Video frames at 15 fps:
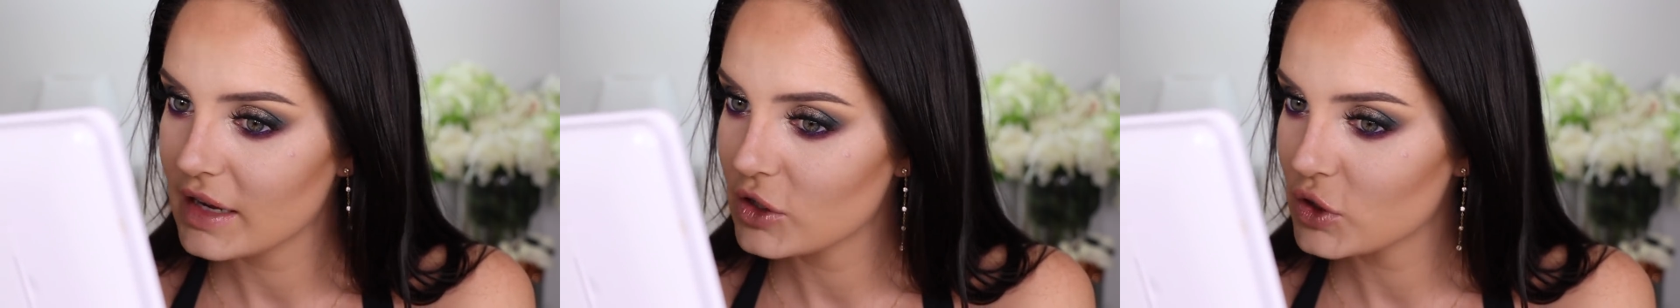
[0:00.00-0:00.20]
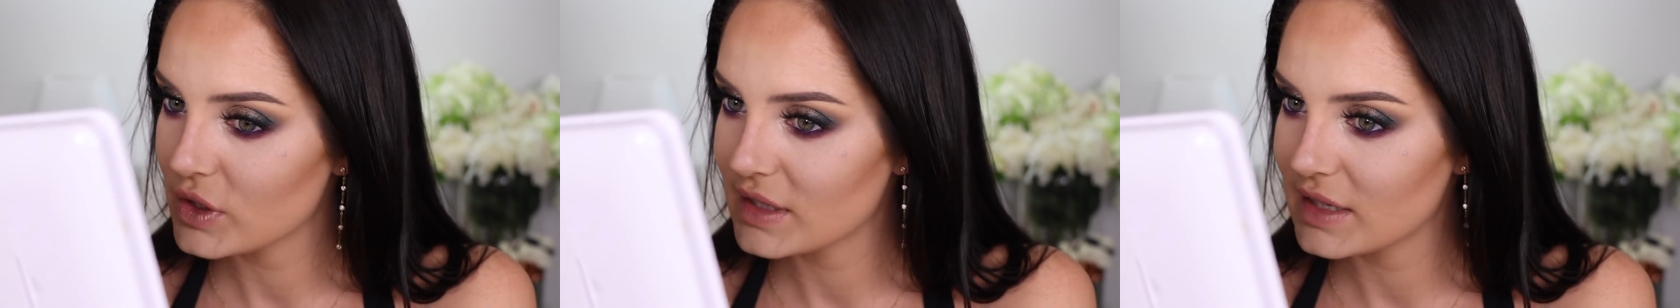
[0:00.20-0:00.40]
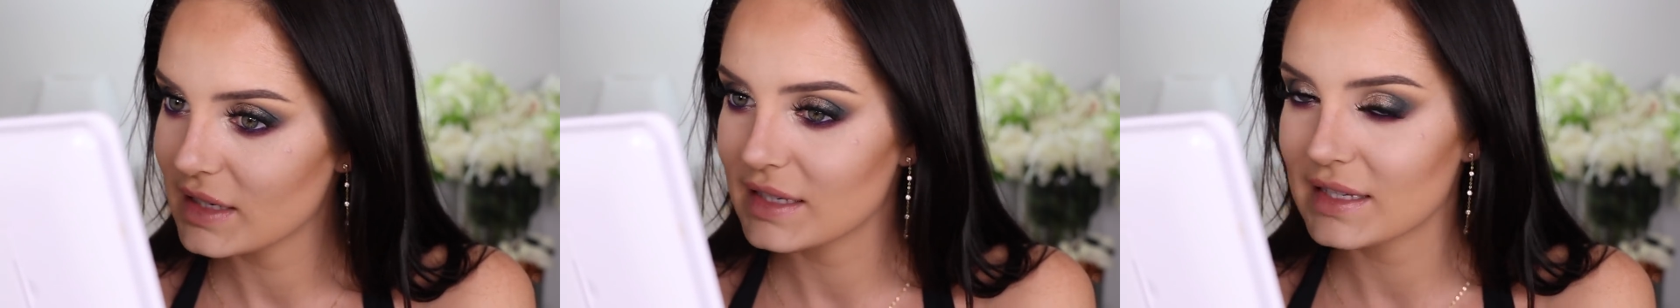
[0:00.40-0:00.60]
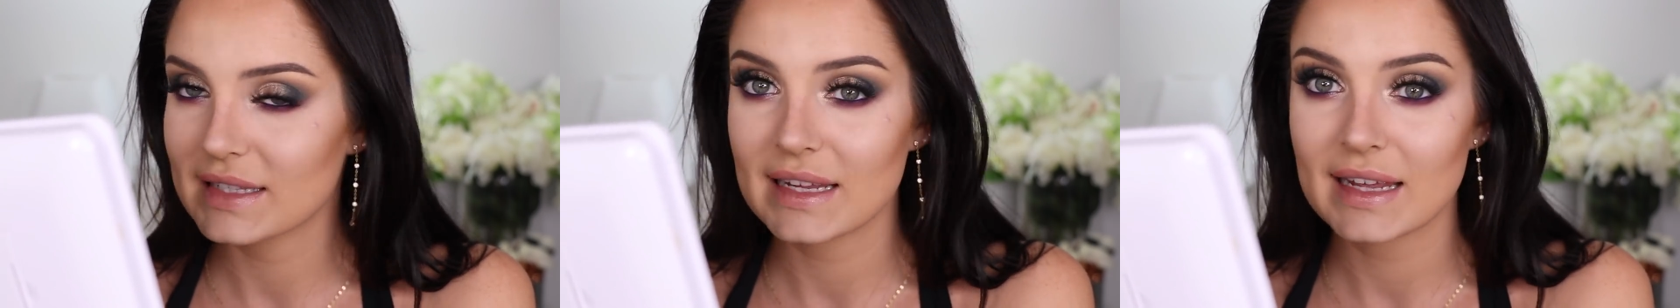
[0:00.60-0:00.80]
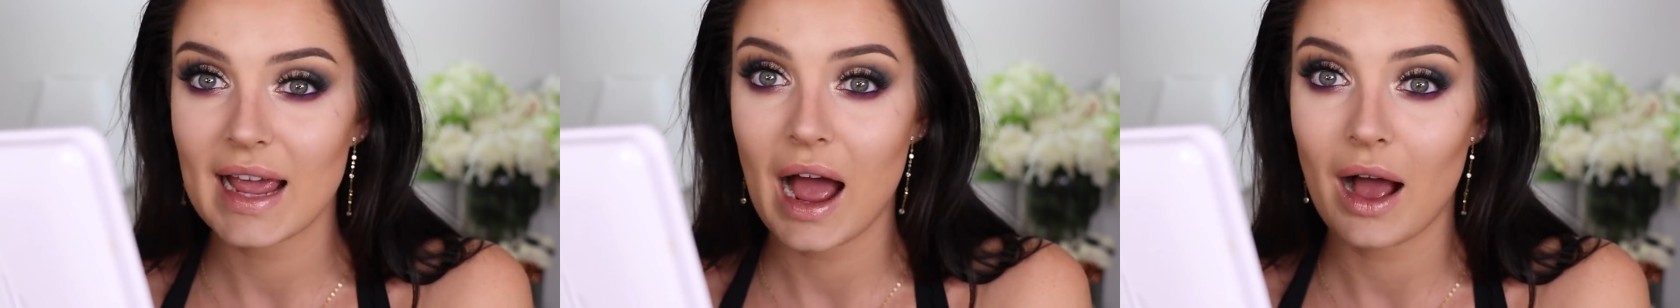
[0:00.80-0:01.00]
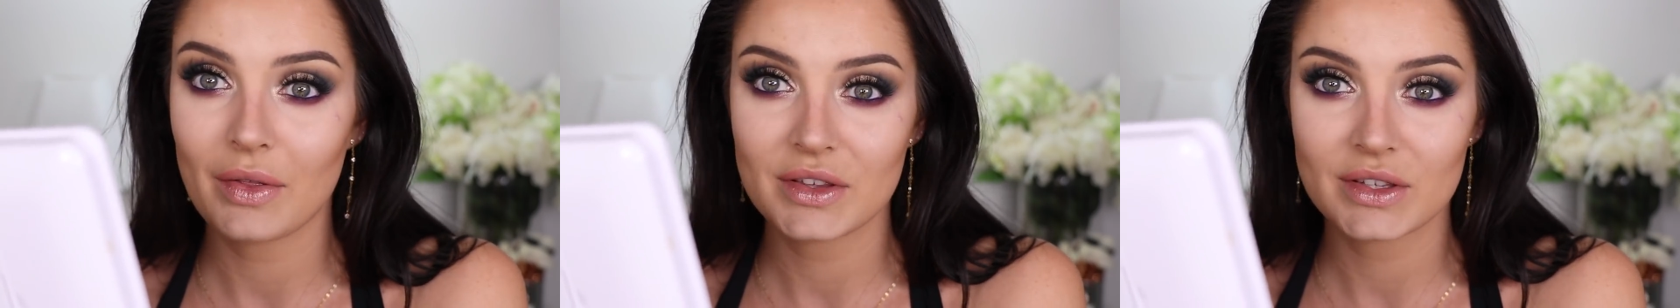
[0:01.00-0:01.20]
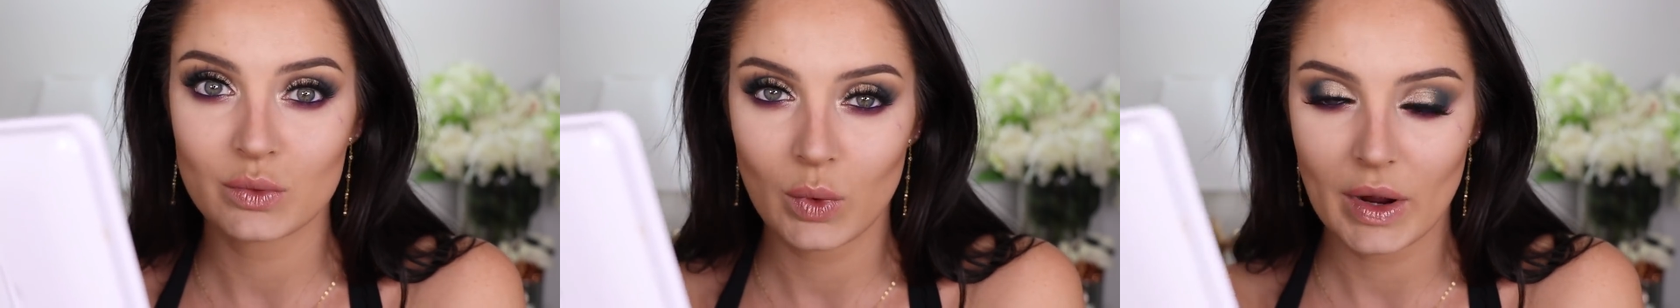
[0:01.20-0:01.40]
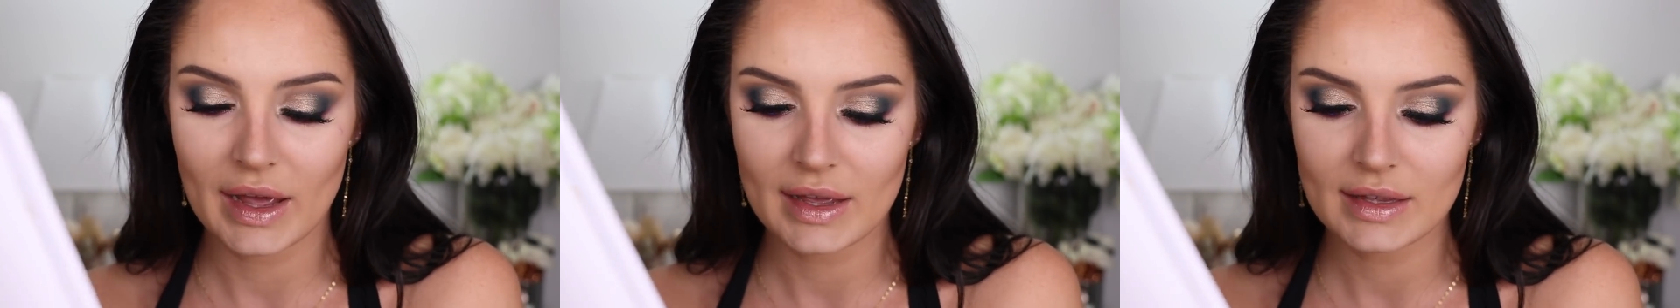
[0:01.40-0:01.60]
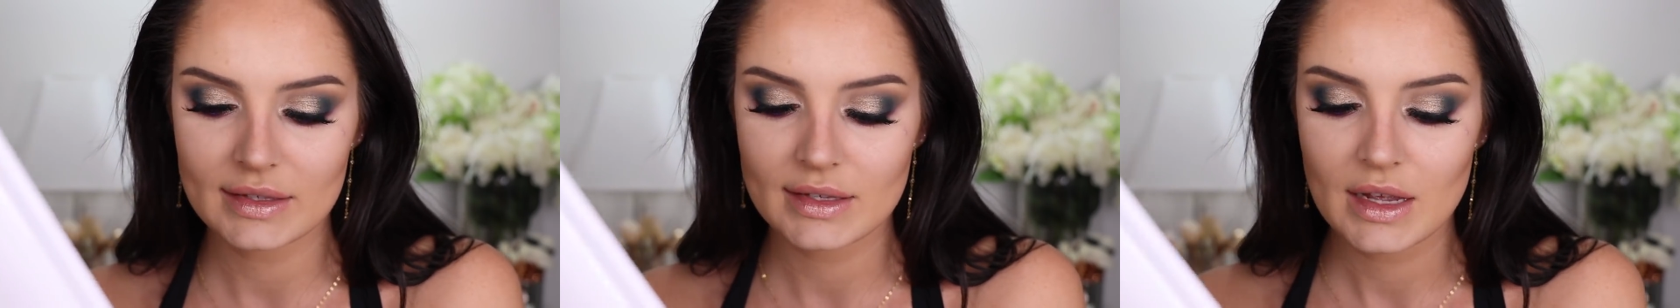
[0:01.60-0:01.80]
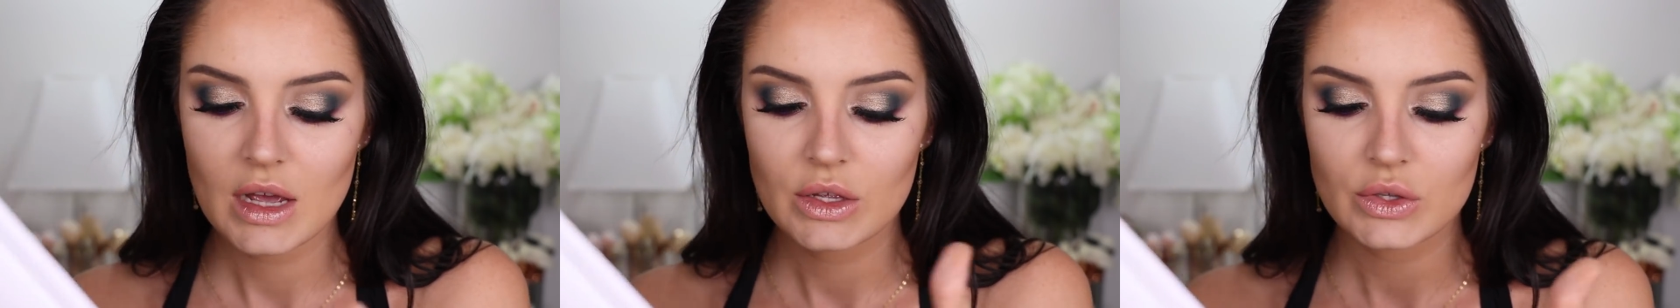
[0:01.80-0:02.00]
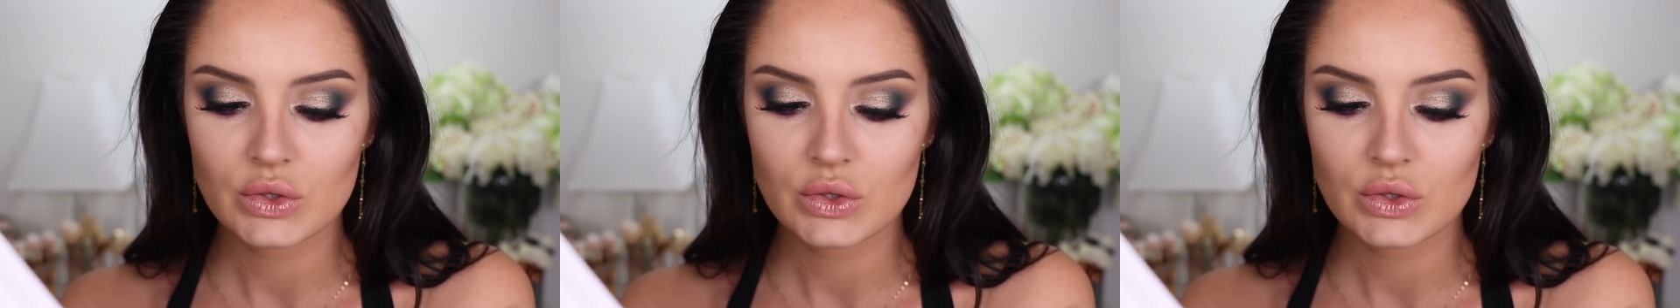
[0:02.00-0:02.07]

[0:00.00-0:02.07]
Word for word: interesting to see how this wears.